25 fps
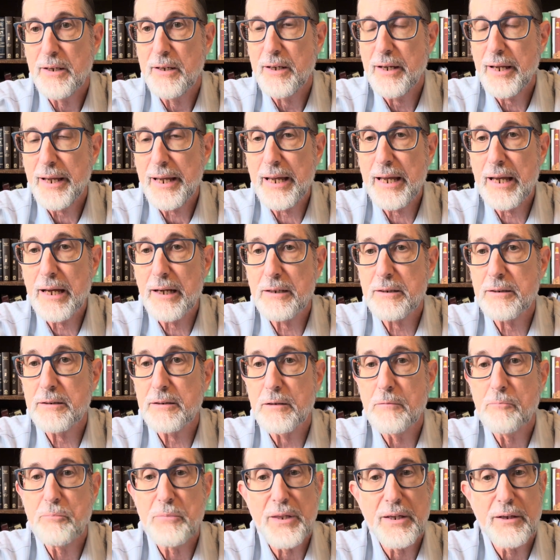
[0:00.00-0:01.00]
And
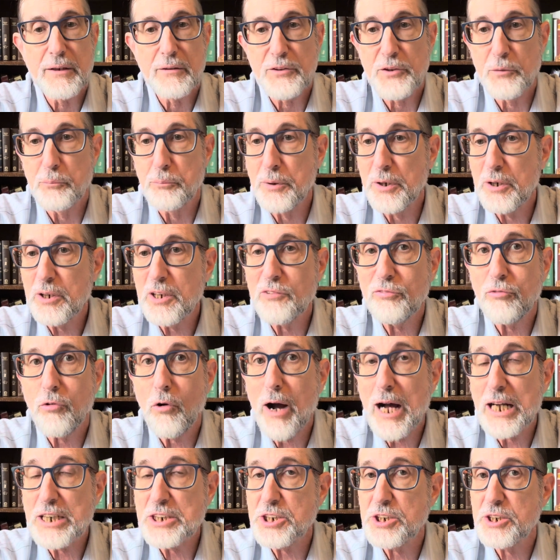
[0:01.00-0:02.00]
the Book of
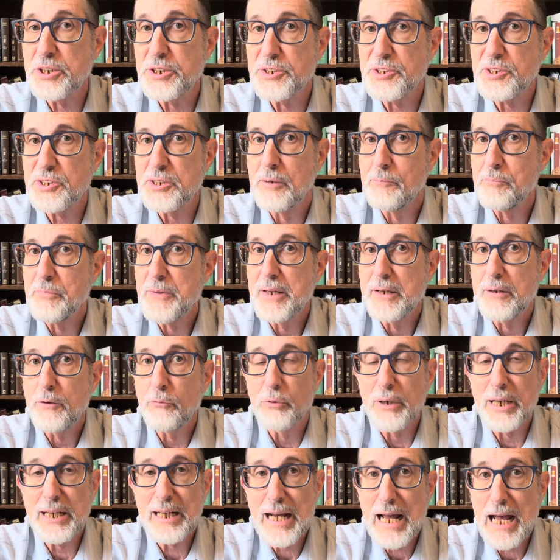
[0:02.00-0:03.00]
Watchers
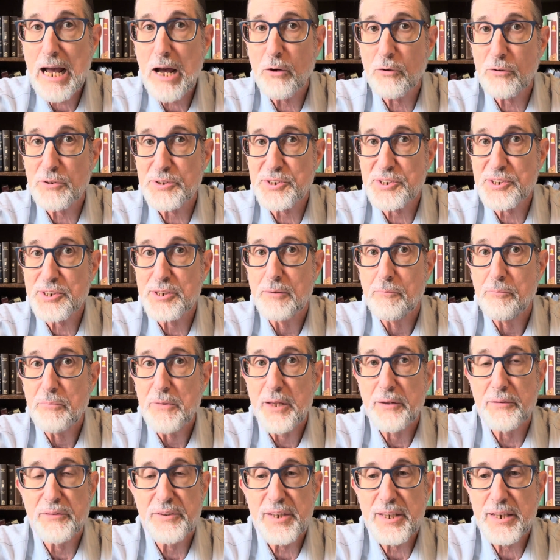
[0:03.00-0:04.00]
recounts
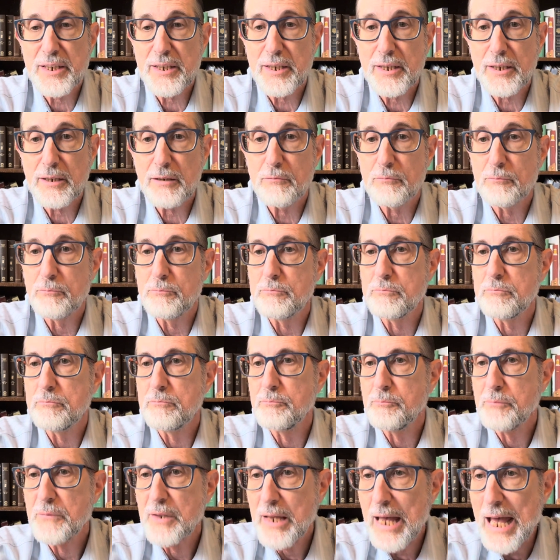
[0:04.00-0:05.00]
the
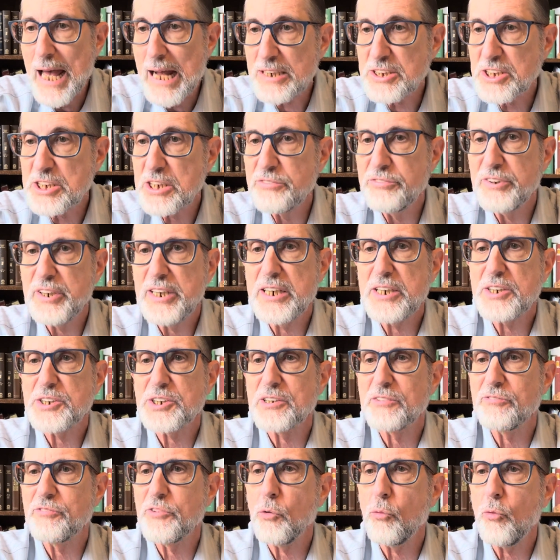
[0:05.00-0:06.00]
activities
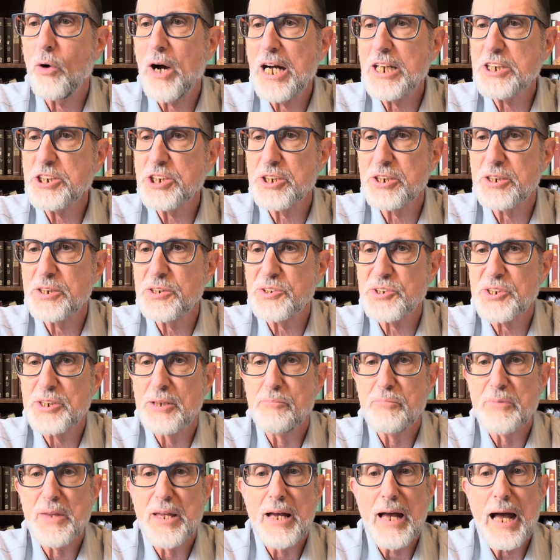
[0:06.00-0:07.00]
of the Watchers,
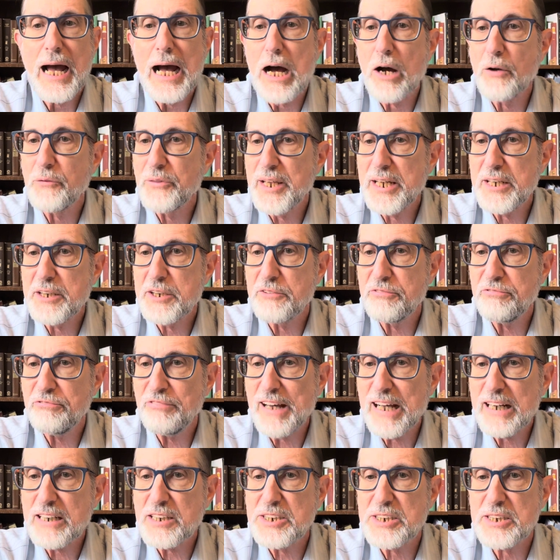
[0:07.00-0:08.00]
how they
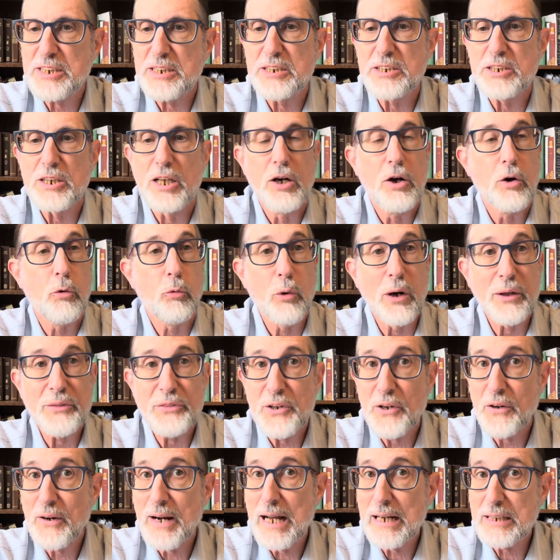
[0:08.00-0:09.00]
defected, what
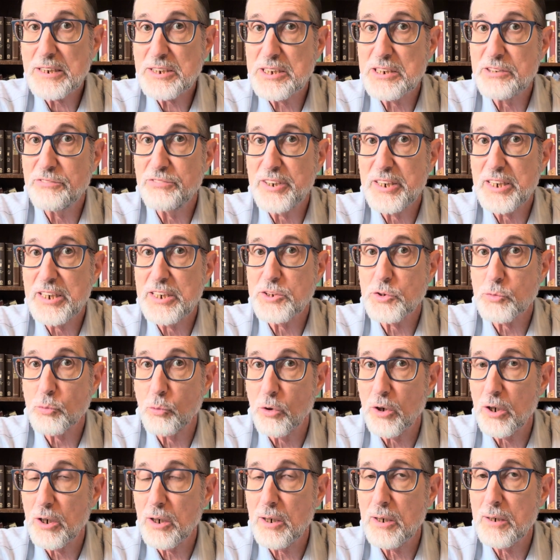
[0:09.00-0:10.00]
their activities
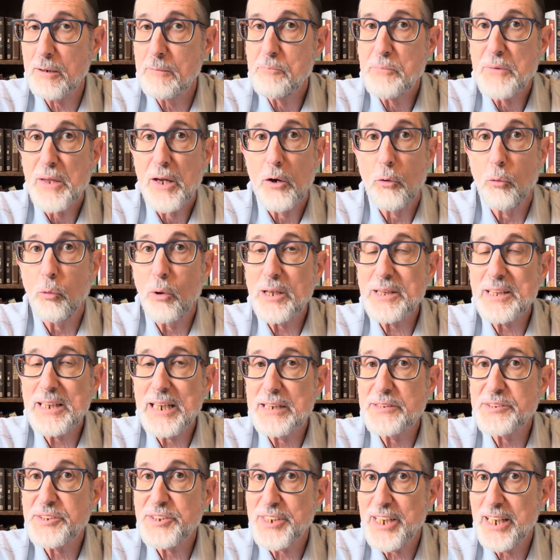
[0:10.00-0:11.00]
were, what they
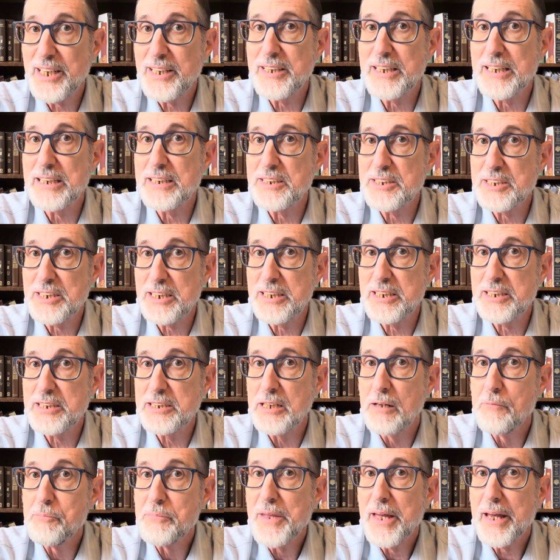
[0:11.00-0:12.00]
said and
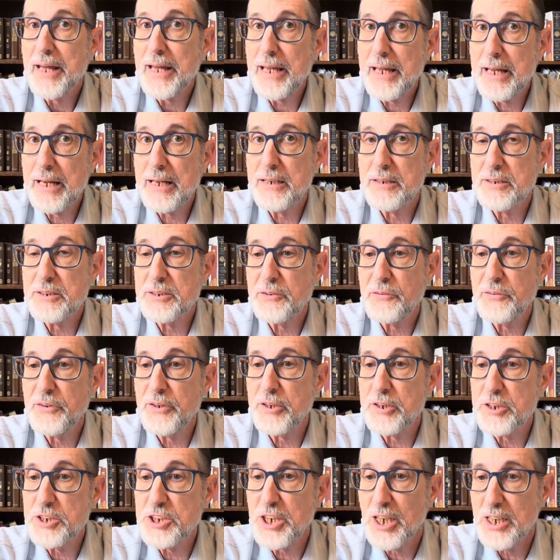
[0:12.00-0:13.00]
did, and
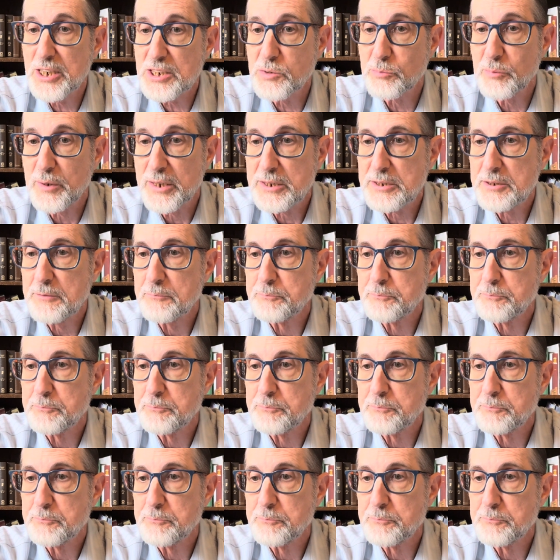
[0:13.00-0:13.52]
their judgment.